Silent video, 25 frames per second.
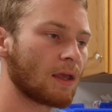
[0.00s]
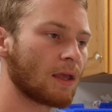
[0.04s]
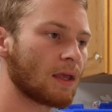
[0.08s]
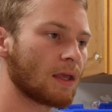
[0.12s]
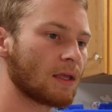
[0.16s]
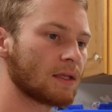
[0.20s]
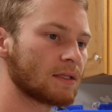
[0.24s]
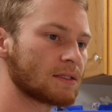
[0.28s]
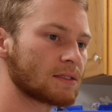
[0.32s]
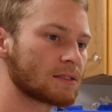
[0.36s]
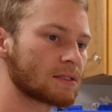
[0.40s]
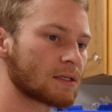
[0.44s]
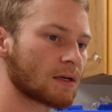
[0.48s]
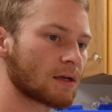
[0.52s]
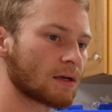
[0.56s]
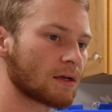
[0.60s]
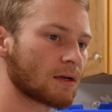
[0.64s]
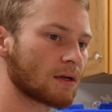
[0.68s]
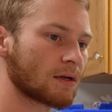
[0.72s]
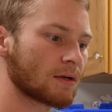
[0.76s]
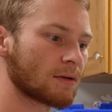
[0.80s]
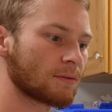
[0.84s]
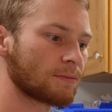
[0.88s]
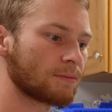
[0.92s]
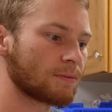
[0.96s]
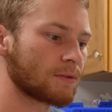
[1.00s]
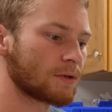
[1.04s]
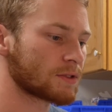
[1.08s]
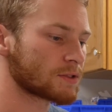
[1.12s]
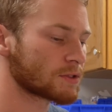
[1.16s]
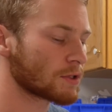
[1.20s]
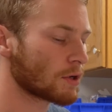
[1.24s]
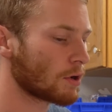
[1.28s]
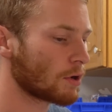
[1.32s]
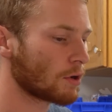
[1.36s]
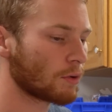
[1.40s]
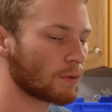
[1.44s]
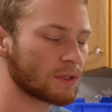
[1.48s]
It's there's
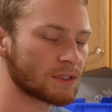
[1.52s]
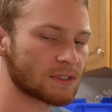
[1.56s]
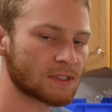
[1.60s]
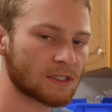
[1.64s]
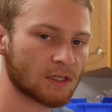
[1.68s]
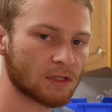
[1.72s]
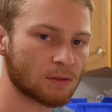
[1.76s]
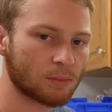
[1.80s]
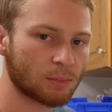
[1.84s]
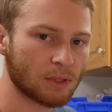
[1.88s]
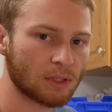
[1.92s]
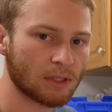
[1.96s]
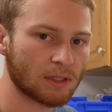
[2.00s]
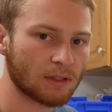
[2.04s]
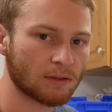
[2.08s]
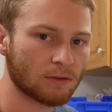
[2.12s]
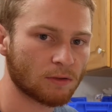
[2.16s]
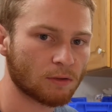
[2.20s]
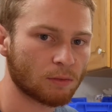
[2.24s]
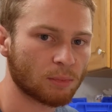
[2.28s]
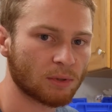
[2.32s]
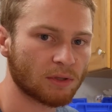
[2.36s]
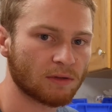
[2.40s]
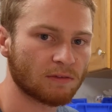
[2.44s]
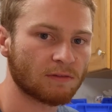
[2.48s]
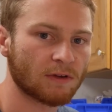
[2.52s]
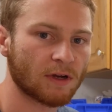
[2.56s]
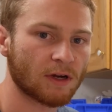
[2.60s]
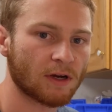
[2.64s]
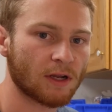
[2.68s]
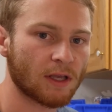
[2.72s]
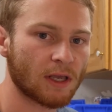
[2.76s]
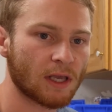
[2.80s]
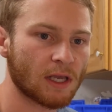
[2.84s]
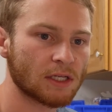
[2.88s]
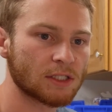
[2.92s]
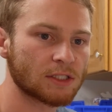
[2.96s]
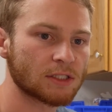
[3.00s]
always going to be a little bit of
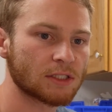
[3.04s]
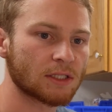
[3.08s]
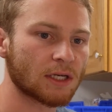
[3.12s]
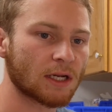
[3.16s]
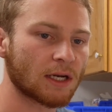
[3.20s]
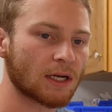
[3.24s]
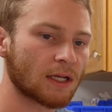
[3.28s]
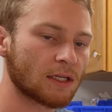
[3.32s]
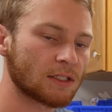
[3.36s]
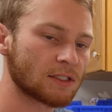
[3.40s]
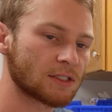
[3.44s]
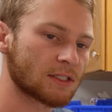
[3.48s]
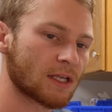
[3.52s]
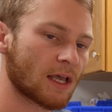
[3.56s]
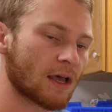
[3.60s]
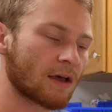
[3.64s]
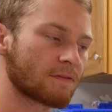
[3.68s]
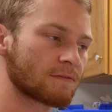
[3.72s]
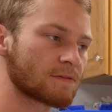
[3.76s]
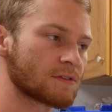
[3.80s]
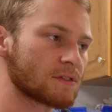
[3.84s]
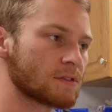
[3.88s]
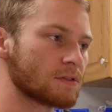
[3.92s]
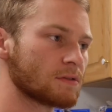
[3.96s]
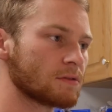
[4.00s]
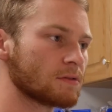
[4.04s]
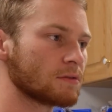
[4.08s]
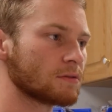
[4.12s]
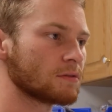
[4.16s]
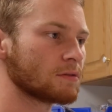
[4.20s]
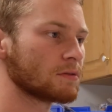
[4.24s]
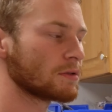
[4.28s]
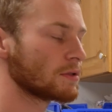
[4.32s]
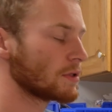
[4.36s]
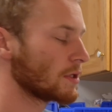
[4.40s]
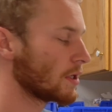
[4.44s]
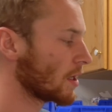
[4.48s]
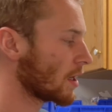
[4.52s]
variation, and I just have
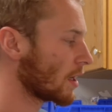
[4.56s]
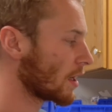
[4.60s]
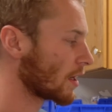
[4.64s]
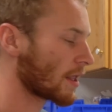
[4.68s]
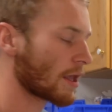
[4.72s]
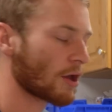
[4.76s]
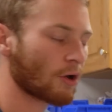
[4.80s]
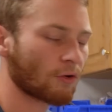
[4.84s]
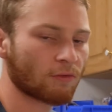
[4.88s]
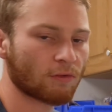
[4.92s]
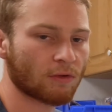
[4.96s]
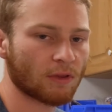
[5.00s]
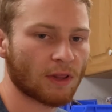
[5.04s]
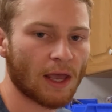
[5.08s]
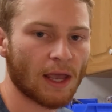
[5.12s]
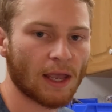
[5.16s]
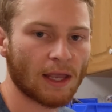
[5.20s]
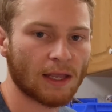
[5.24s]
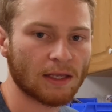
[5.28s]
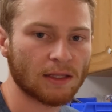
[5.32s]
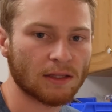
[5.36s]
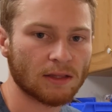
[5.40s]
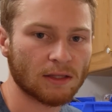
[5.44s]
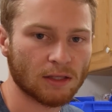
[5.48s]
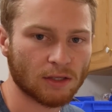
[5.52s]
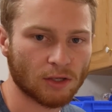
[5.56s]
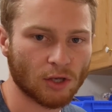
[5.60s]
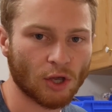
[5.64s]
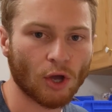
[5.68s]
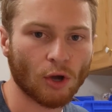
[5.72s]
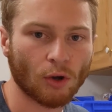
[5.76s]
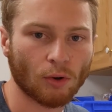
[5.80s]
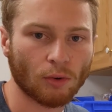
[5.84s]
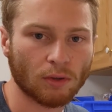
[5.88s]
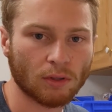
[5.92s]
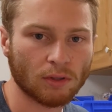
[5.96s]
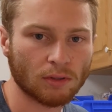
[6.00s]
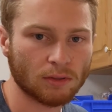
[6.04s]
to account for that in the
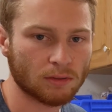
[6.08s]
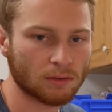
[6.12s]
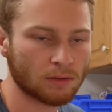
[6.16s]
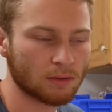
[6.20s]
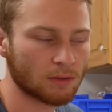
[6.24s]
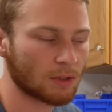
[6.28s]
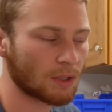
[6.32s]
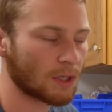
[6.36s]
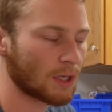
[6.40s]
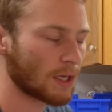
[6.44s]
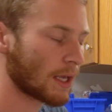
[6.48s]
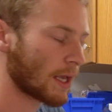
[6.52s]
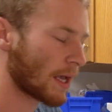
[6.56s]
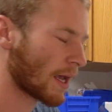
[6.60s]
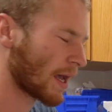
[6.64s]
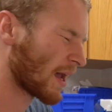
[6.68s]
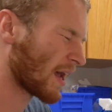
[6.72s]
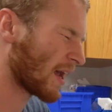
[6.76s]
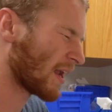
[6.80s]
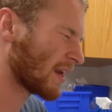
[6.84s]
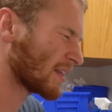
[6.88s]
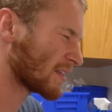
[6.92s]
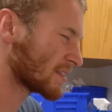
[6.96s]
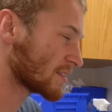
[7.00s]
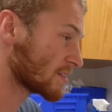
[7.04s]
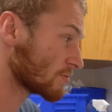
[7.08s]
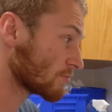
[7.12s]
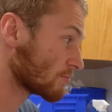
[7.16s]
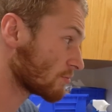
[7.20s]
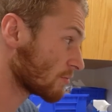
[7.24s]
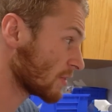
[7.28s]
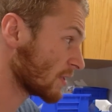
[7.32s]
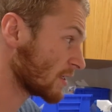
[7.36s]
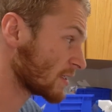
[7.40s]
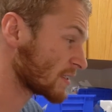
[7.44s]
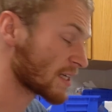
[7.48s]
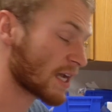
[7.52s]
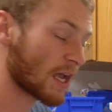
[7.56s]
code. And it's
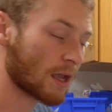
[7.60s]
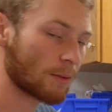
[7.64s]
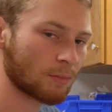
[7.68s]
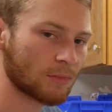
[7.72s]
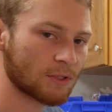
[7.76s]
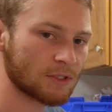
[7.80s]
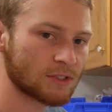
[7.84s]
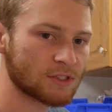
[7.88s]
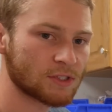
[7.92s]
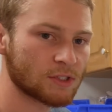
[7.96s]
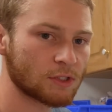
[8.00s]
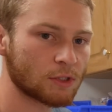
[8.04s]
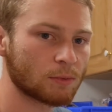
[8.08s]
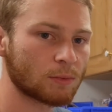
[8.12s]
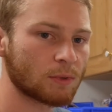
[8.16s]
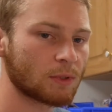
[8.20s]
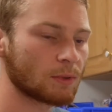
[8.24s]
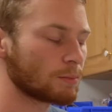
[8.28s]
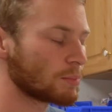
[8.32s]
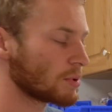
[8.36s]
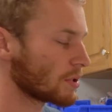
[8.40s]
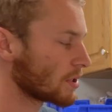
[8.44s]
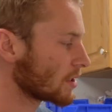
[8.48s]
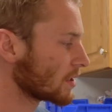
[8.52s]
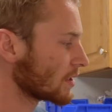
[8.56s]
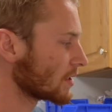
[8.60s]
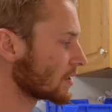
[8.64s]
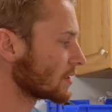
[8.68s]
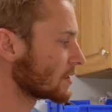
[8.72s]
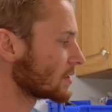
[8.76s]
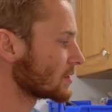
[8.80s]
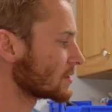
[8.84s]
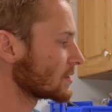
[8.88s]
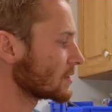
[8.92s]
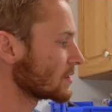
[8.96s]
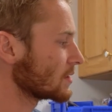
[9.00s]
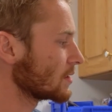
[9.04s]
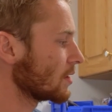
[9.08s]
really time consuming
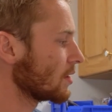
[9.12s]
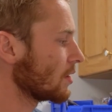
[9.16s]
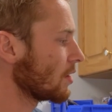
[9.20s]
because